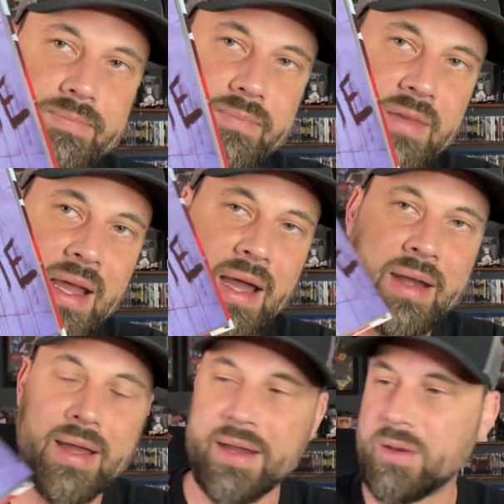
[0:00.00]
yeah, I
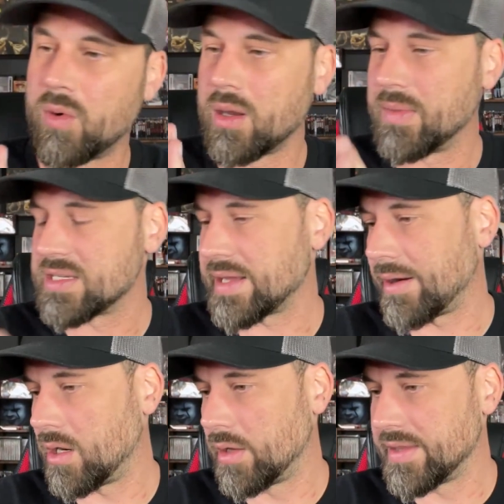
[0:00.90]
didn't want to miss
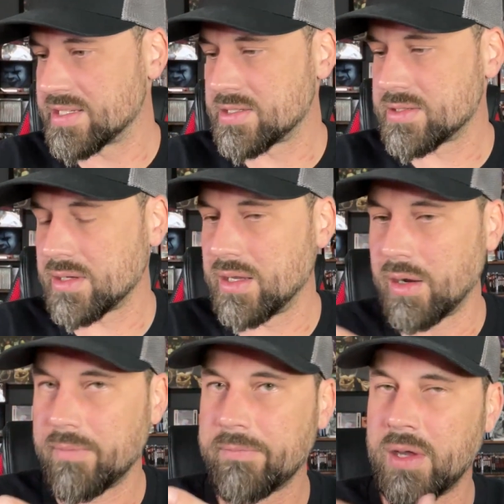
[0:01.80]
out on this
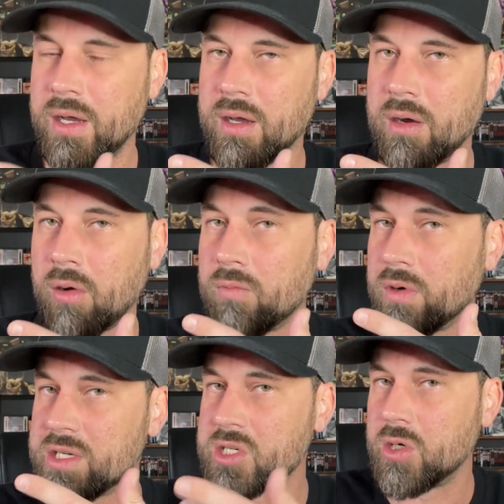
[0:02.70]

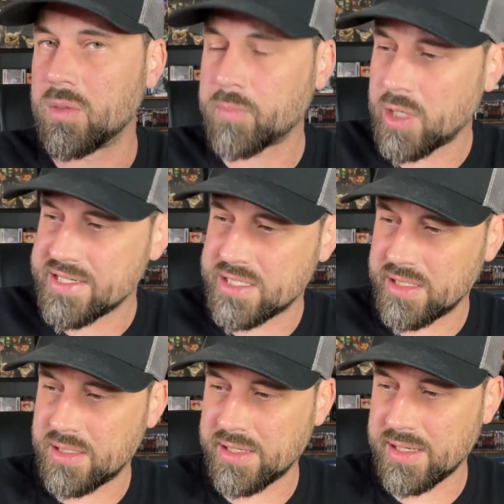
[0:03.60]
original
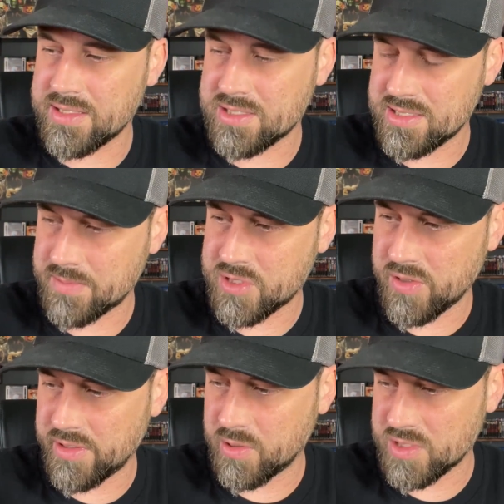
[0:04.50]
pressing, I guess, because I'm sure
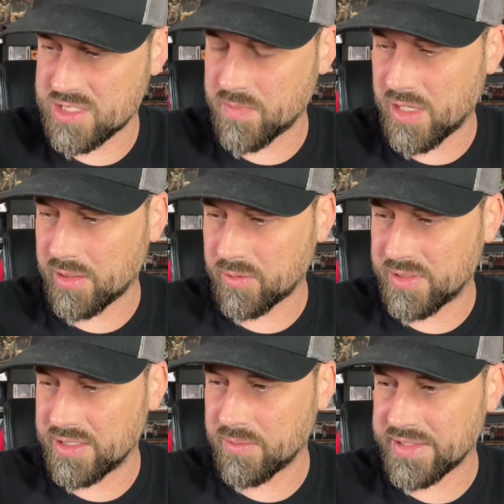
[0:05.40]
they'll do a smaller
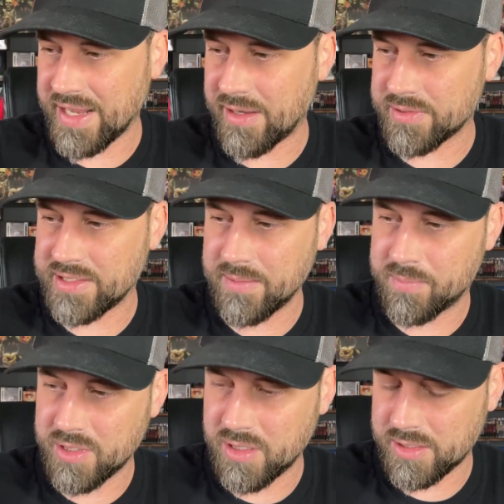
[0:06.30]
one without the
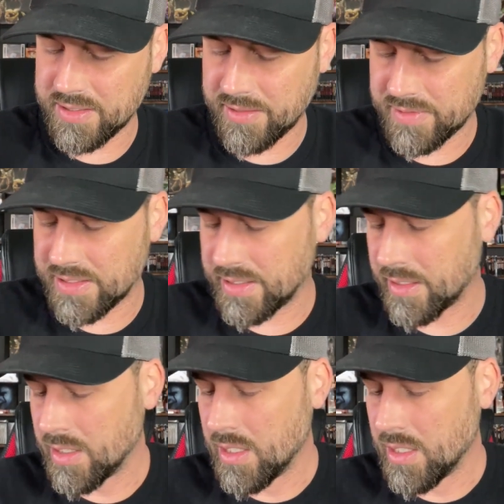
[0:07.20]
book and everything.